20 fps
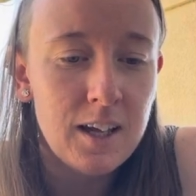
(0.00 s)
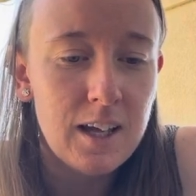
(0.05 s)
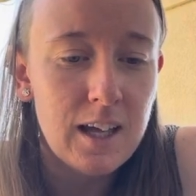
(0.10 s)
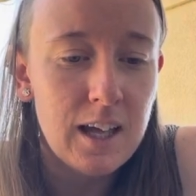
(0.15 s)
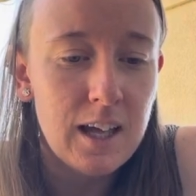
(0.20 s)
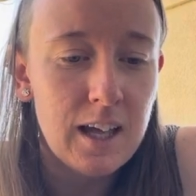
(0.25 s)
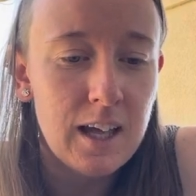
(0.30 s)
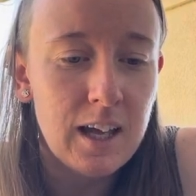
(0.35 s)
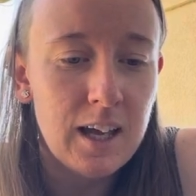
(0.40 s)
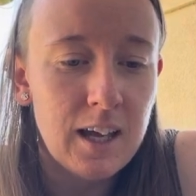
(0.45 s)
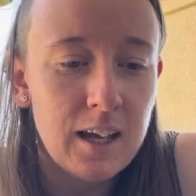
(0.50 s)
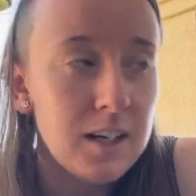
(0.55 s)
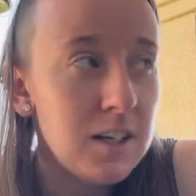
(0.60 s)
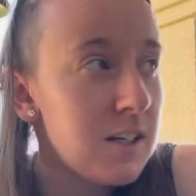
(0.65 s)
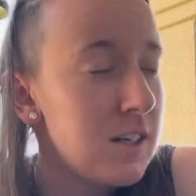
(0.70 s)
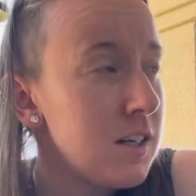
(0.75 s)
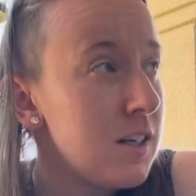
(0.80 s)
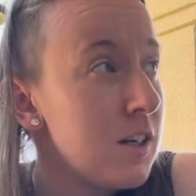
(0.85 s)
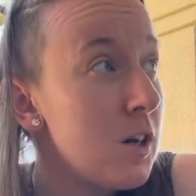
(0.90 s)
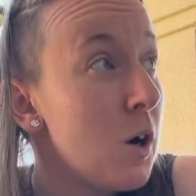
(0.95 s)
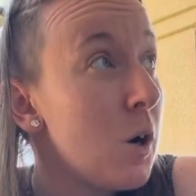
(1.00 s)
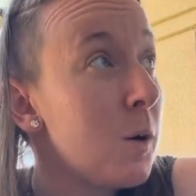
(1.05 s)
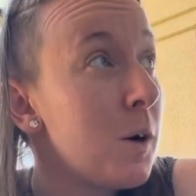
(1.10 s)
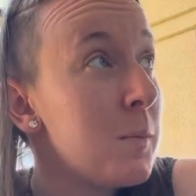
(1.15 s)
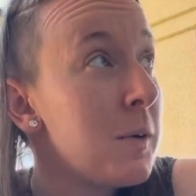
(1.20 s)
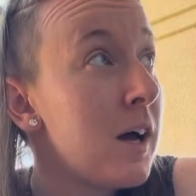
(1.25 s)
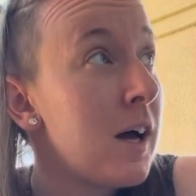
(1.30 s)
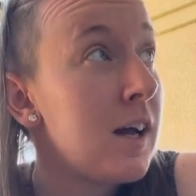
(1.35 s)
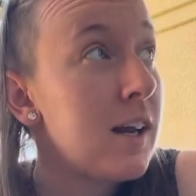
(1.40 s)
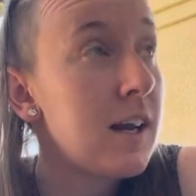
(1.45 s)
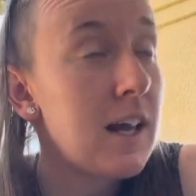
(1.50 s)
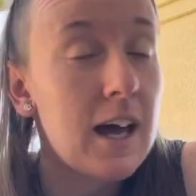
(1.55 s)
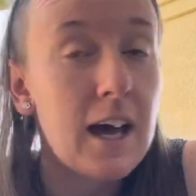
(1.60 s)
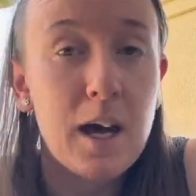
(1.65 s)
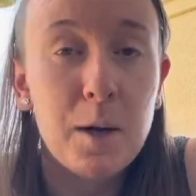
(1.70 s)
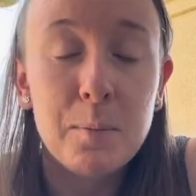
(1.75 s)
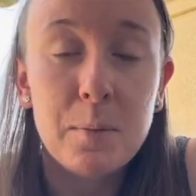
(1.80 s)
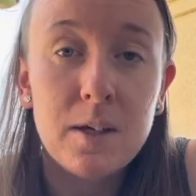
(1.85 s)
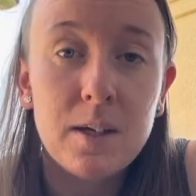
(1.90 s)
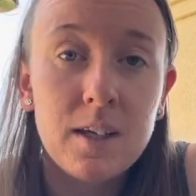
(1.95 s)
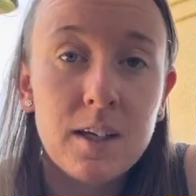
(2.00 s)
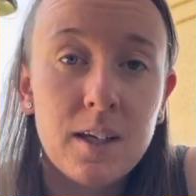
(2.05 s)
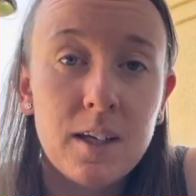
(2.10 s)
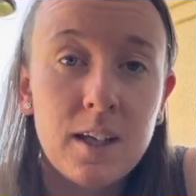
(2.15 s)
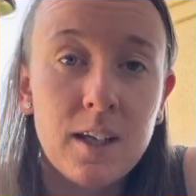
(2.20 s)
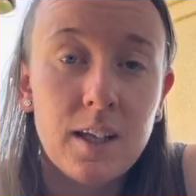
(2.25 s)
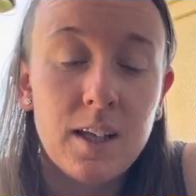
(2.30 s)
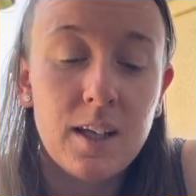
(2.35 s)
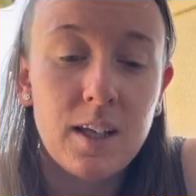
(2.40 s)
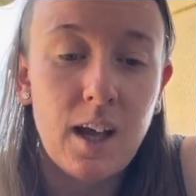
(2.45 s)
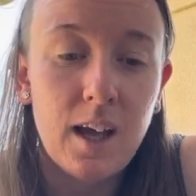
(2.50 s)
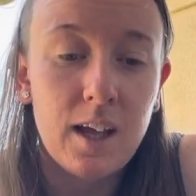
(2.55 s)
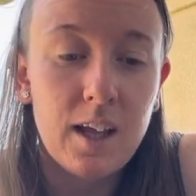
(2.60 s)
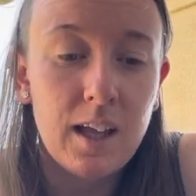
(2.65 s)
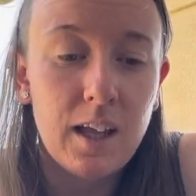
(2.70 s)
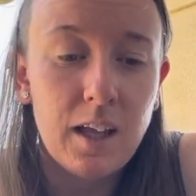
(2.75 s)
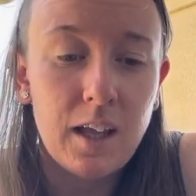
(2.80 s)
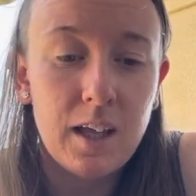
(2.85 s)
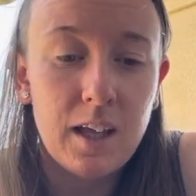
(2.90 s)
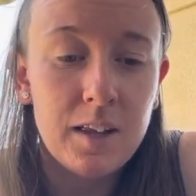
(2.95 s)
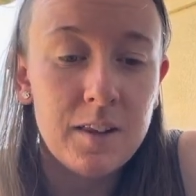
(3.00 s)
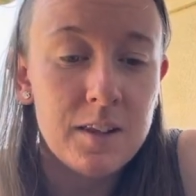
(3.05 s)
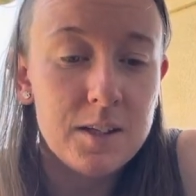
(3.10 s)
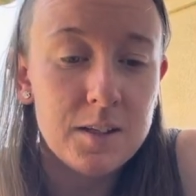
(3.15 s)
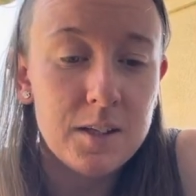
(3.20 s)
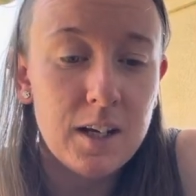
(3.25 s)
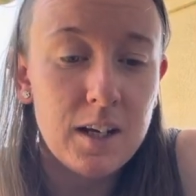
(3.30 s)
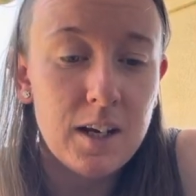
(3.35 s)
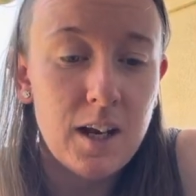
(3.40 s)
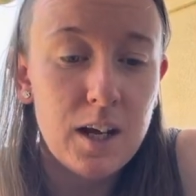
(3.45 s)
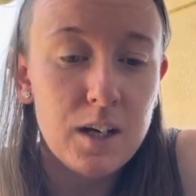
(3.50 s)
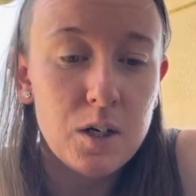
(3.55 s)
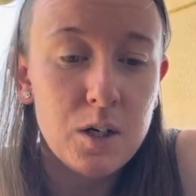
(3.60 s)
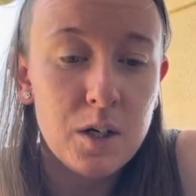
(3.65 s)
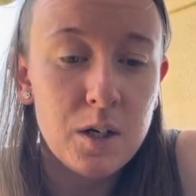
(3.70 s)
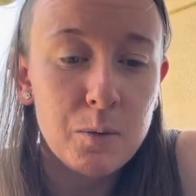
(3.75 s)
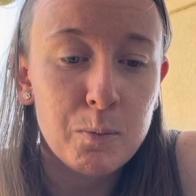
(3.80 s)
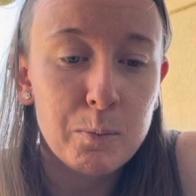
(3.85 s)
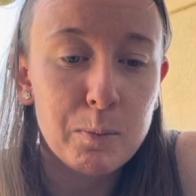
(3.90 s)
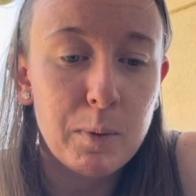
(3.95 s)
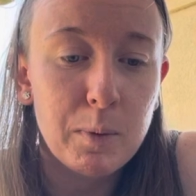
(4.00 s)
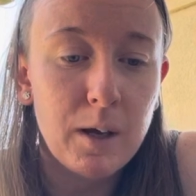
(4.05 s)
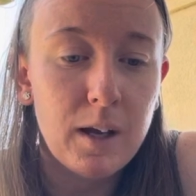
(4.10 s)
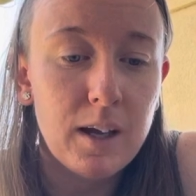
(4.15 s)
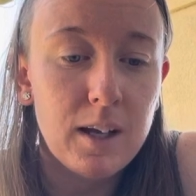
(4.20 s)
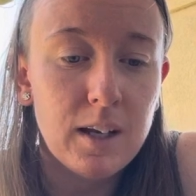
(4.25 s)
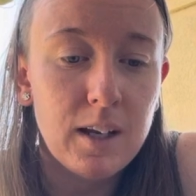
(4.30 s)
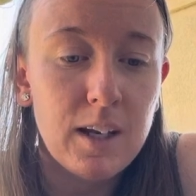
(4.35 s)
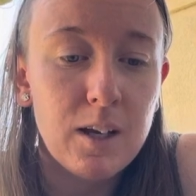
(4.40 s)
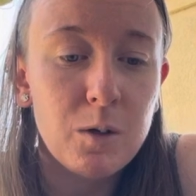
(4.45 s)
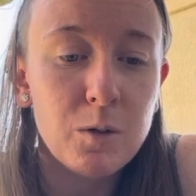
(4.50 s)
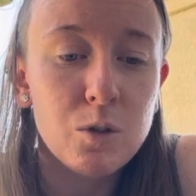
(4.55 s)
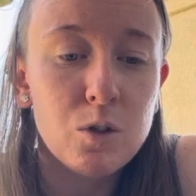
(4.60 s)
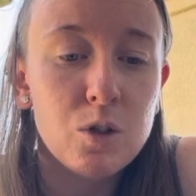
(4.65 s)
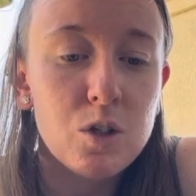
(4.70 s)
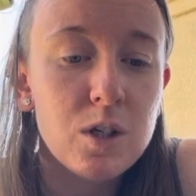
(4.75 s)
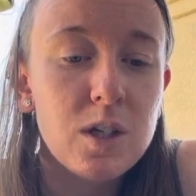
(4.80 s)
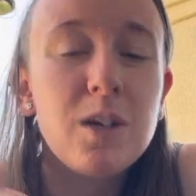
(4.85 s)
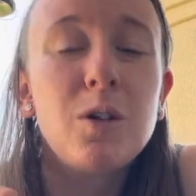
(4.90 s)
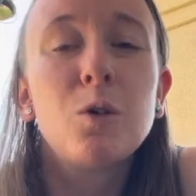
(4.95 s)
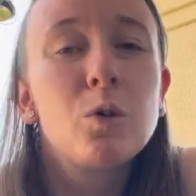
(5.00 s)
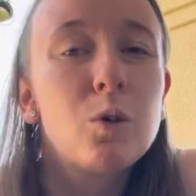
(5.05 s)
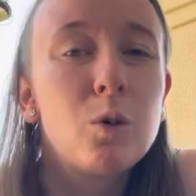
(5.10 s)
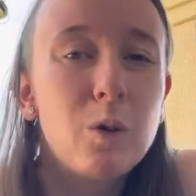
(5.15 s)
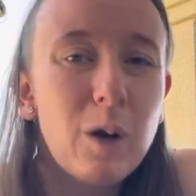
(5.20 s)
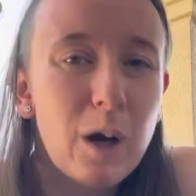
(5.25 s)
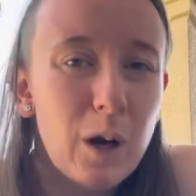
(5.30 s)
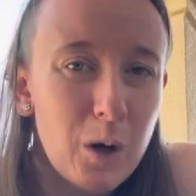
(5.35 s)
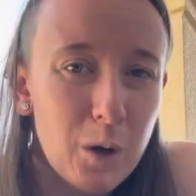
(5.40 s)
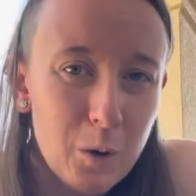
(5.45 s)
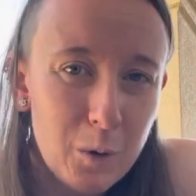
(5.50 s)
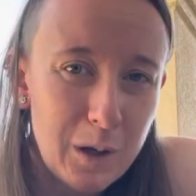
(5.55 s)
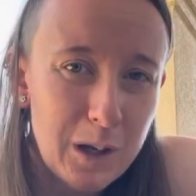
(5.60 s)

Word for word: And no, I'm not happy uh, in this connection, but it'll just, it'll grow.